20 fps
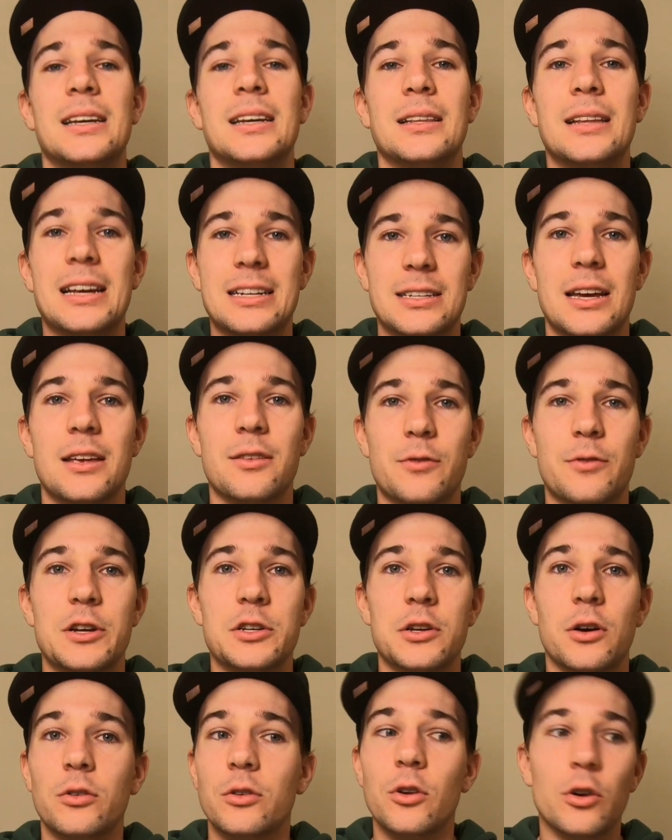lactate
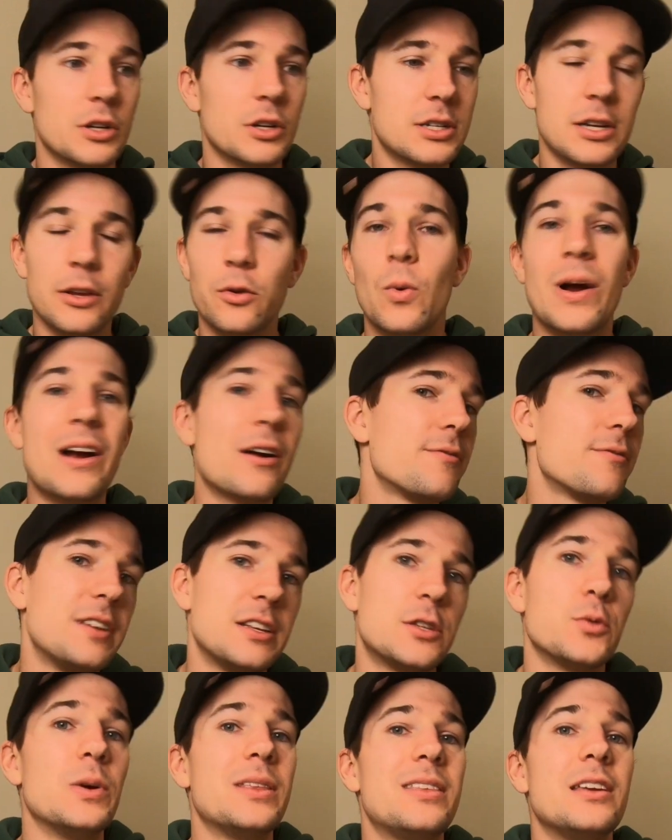threshold, not necessarily where it
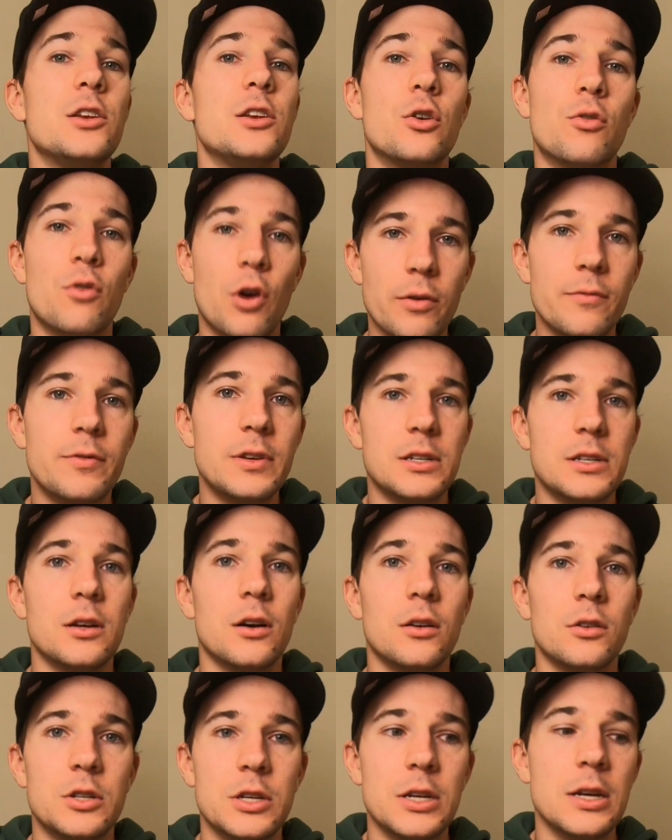fits within your own
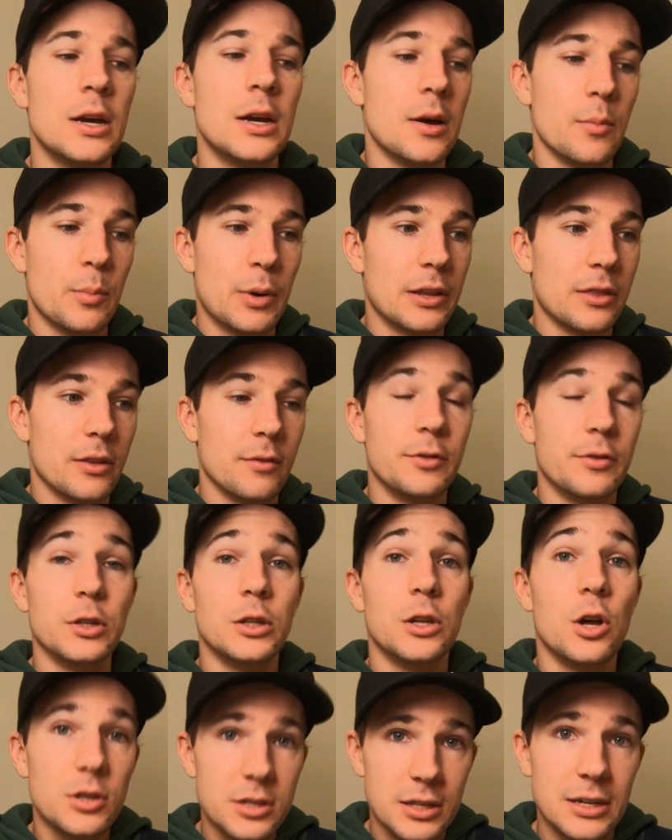physiology, but the
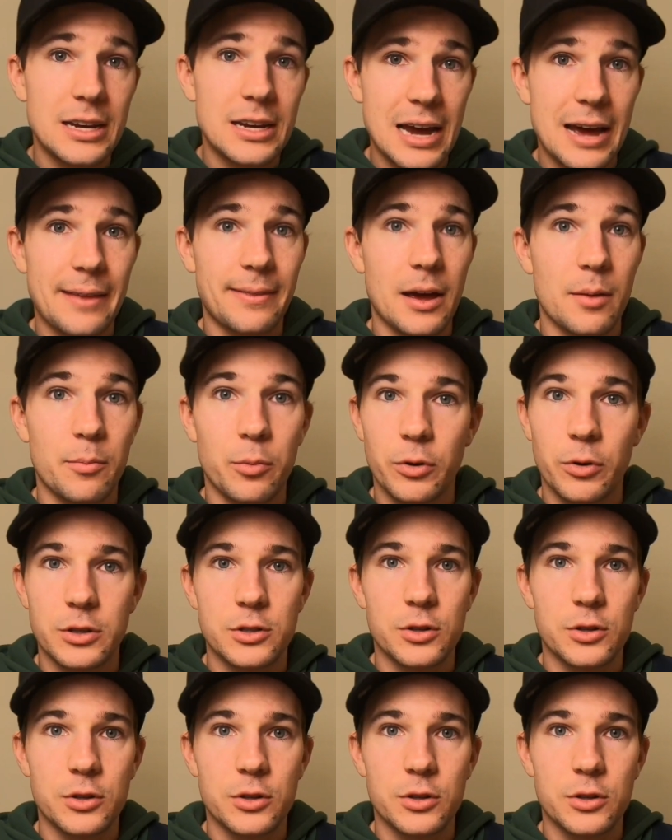velocity at that point.